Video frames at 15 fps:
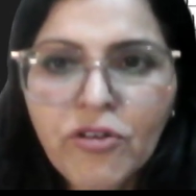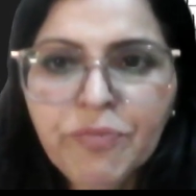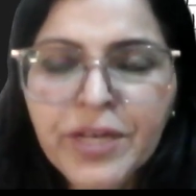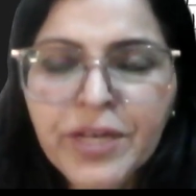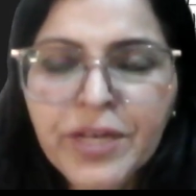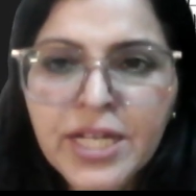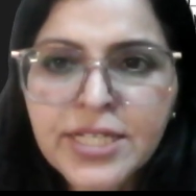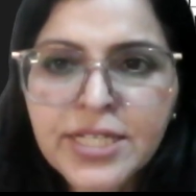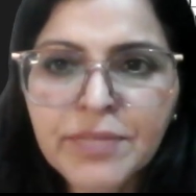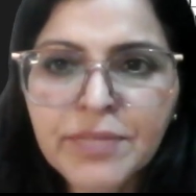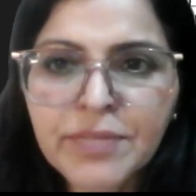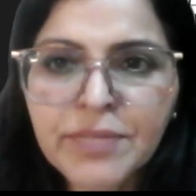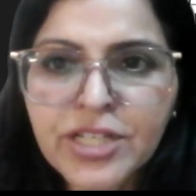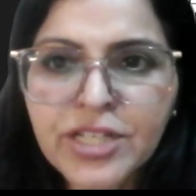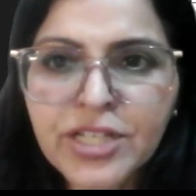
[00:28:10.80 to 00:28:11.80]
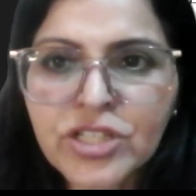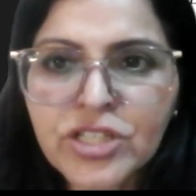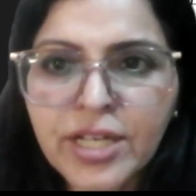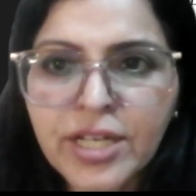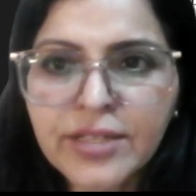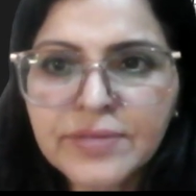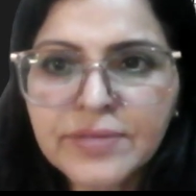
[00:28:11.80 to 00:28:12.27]
penultimate shell?
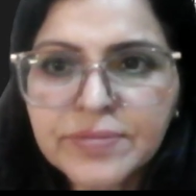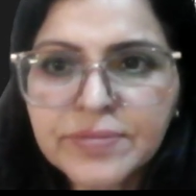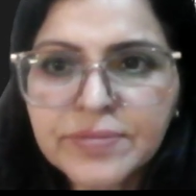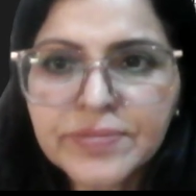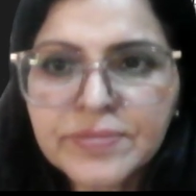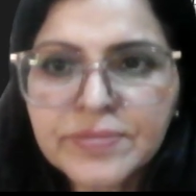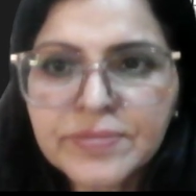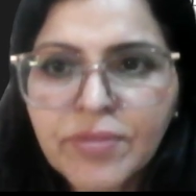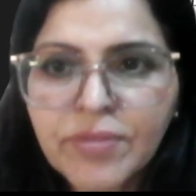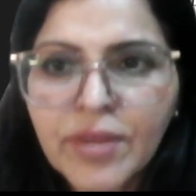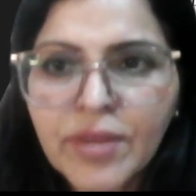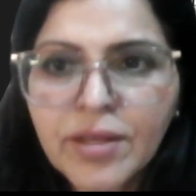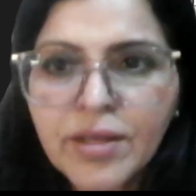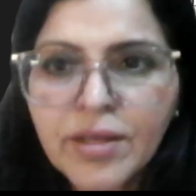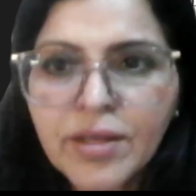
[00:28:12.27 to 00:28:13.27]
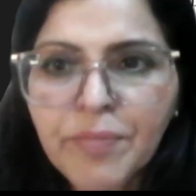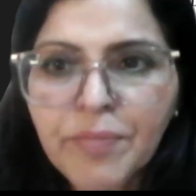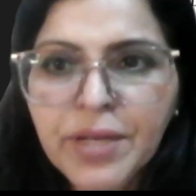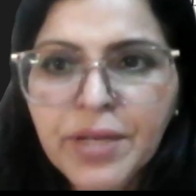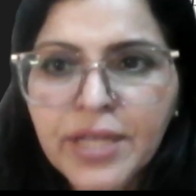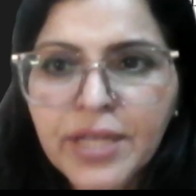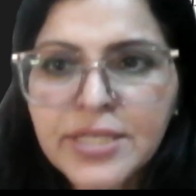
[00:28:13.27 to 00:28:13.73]

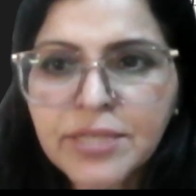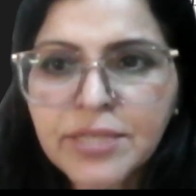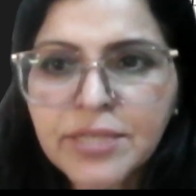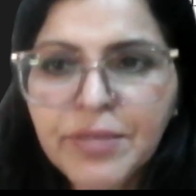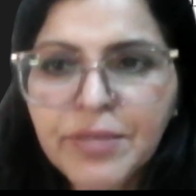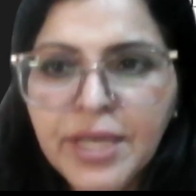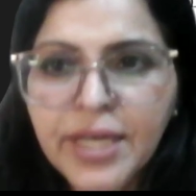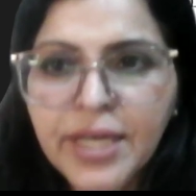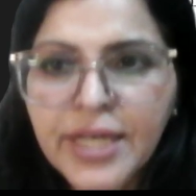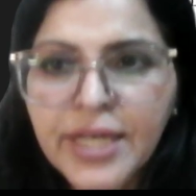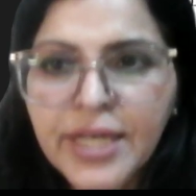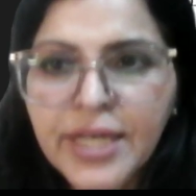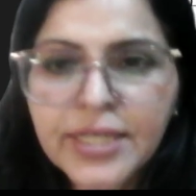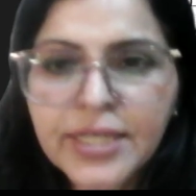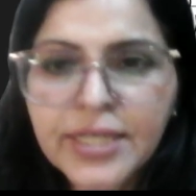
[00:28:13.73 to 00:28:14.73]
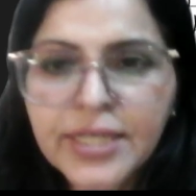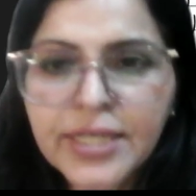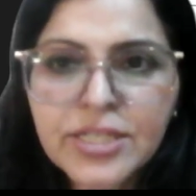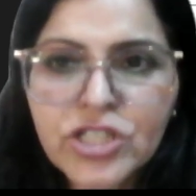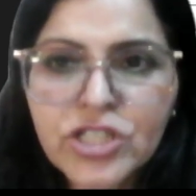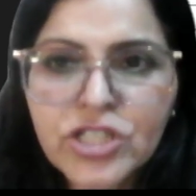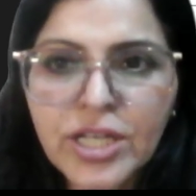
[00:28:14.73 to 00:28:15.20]
Penultimate
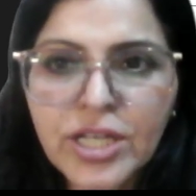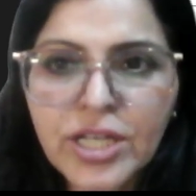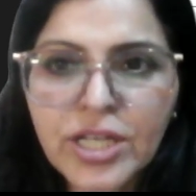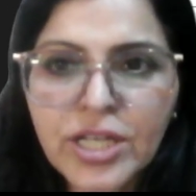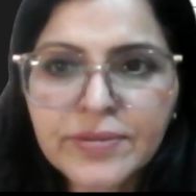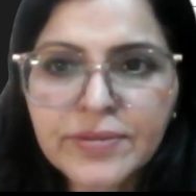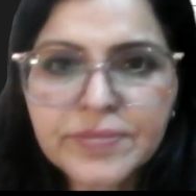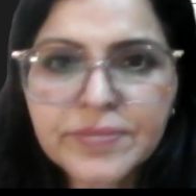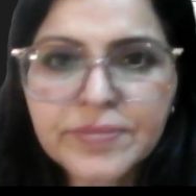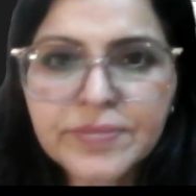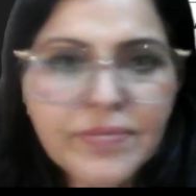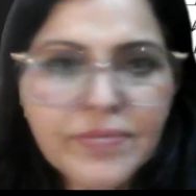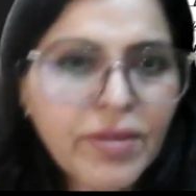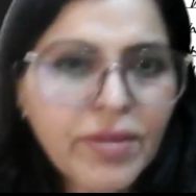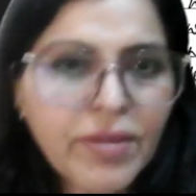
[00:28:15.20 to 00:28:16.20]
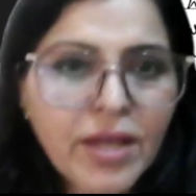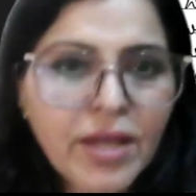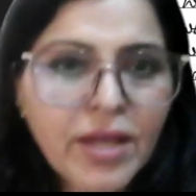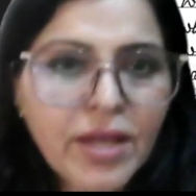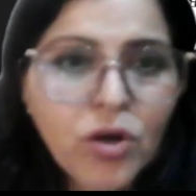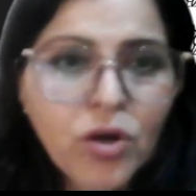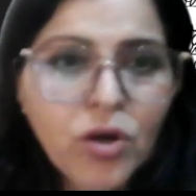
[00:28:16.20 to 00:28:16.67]
shell.
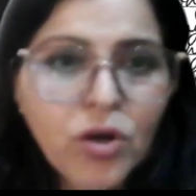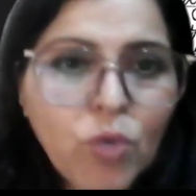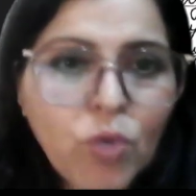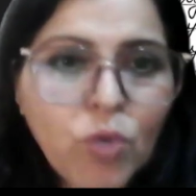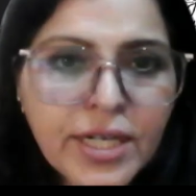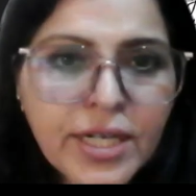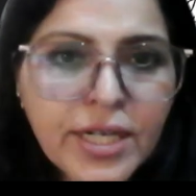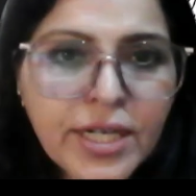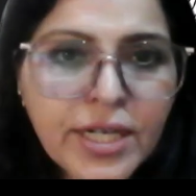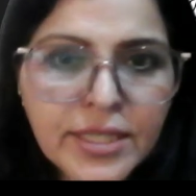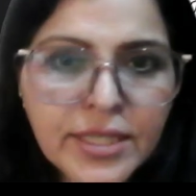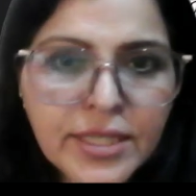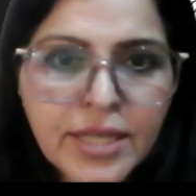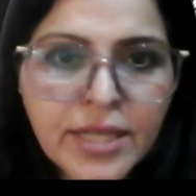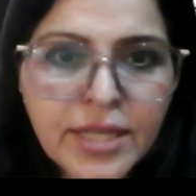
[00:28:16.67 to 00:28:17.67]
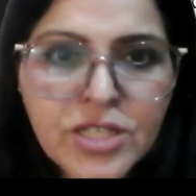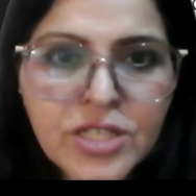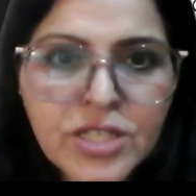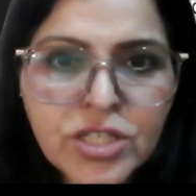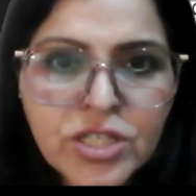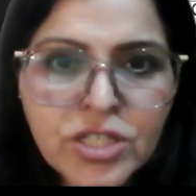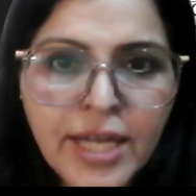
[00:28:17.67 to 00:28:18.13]
What are the
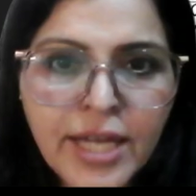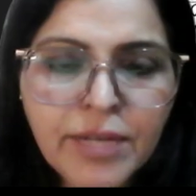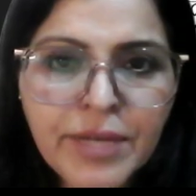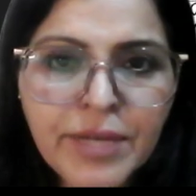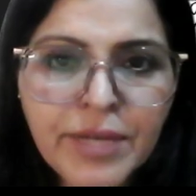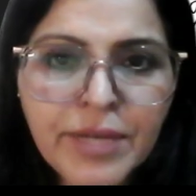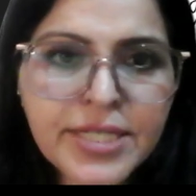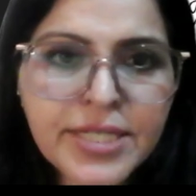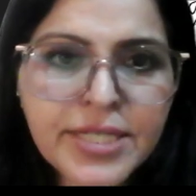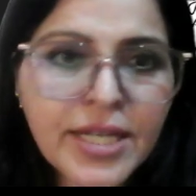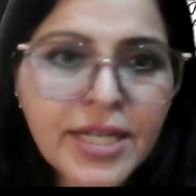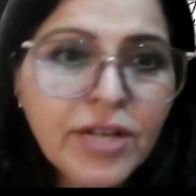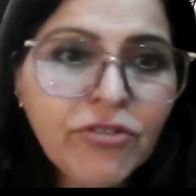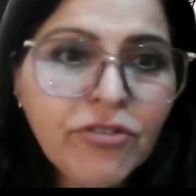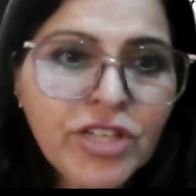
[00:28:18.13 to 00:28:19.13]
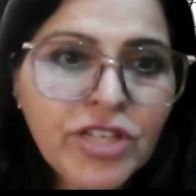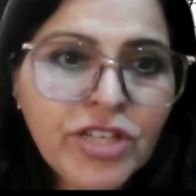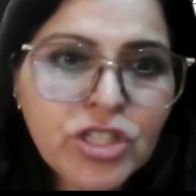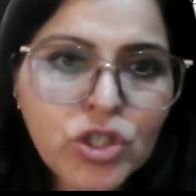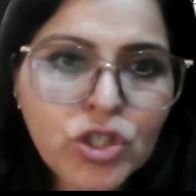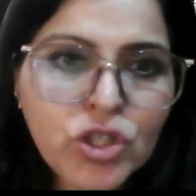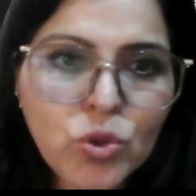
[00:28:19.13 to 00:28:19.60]
transition elements which
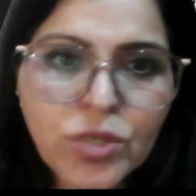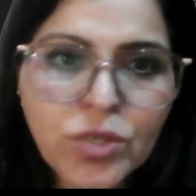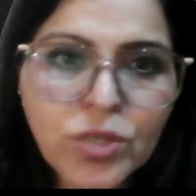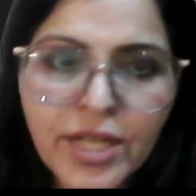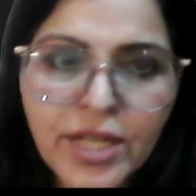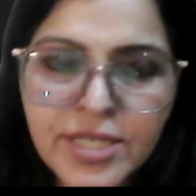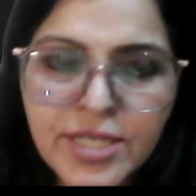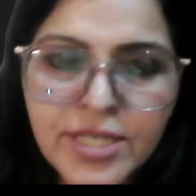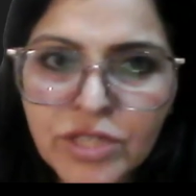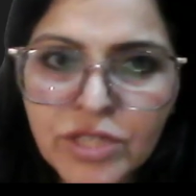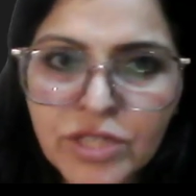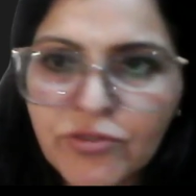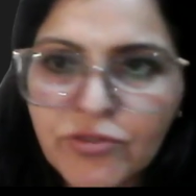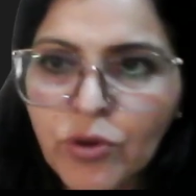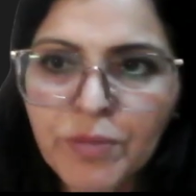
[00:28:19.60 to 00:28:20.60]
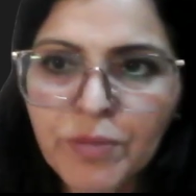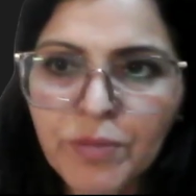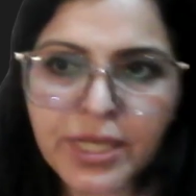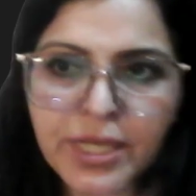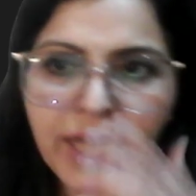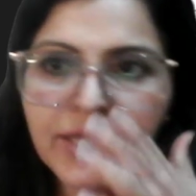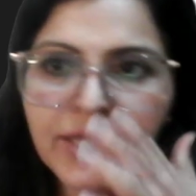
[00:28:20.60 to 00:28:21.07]
show transition from
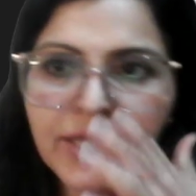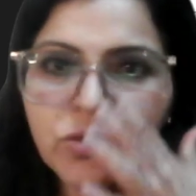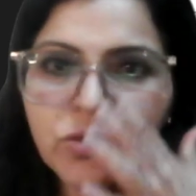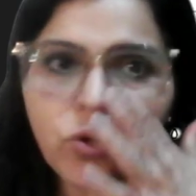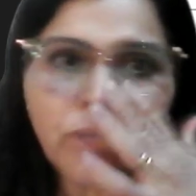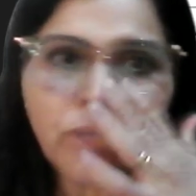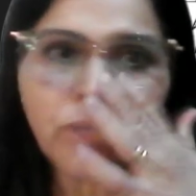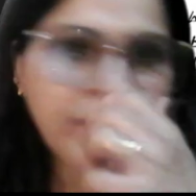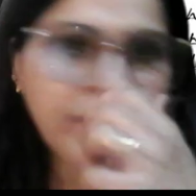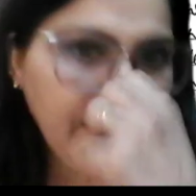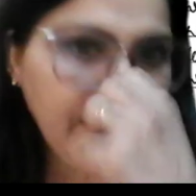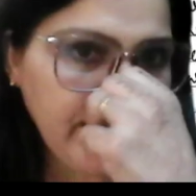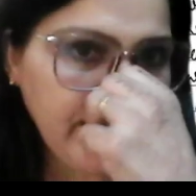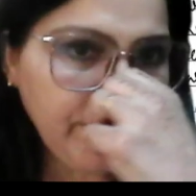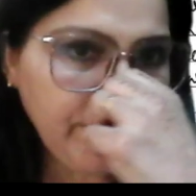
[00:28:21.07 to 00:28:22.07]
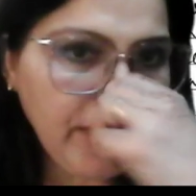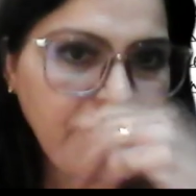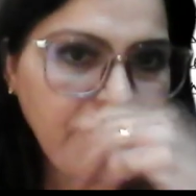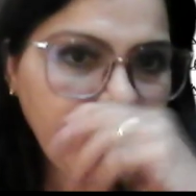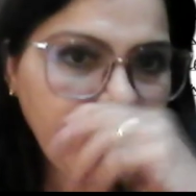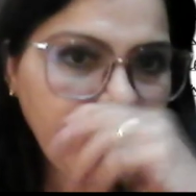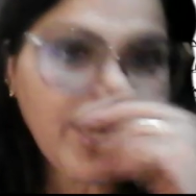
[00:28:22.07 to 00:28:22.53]
metallic to non-metallic
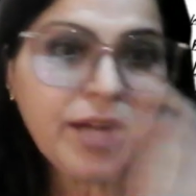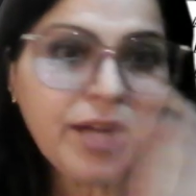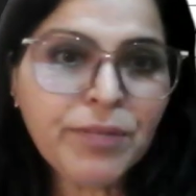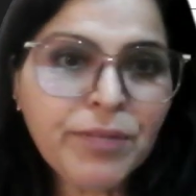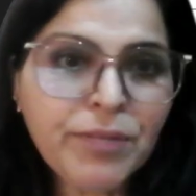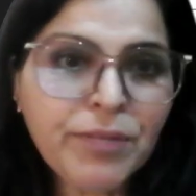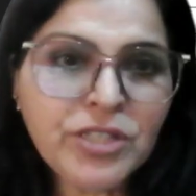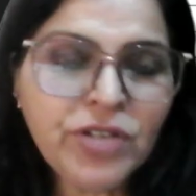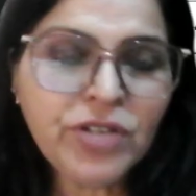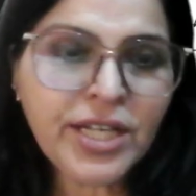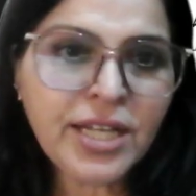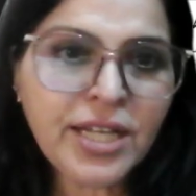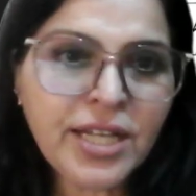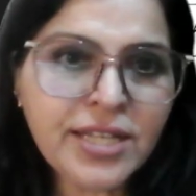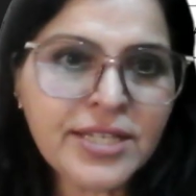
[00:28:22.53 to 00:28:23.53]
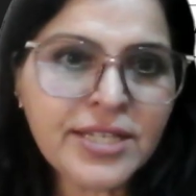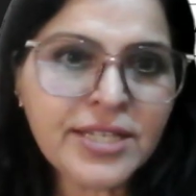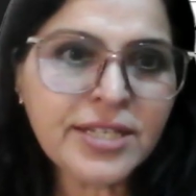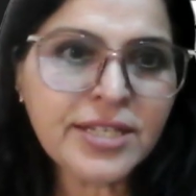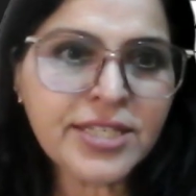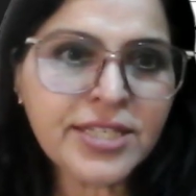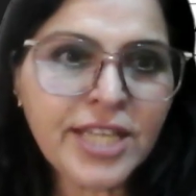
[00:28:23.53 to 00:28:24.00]
behavior? But the real answer
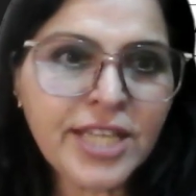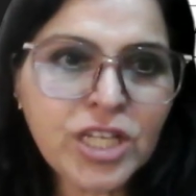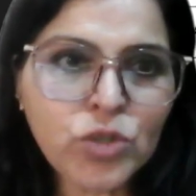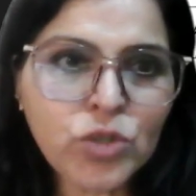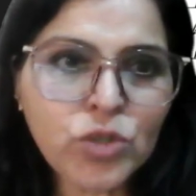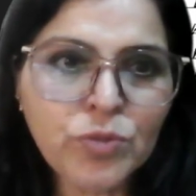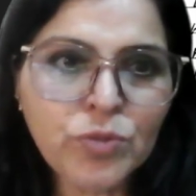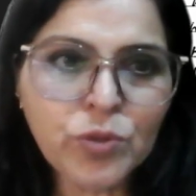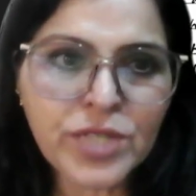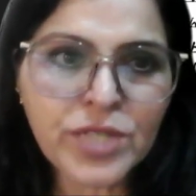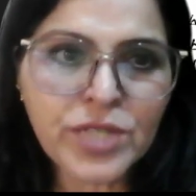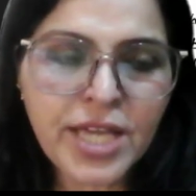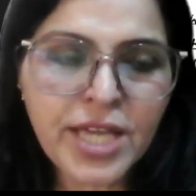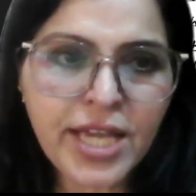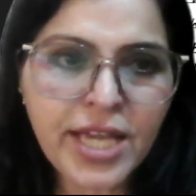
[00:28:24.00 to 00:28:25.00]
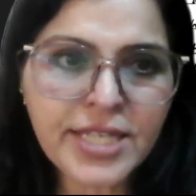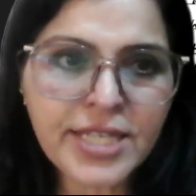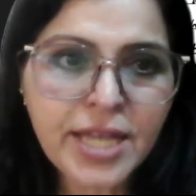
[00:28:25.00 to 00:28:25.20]
is they should possess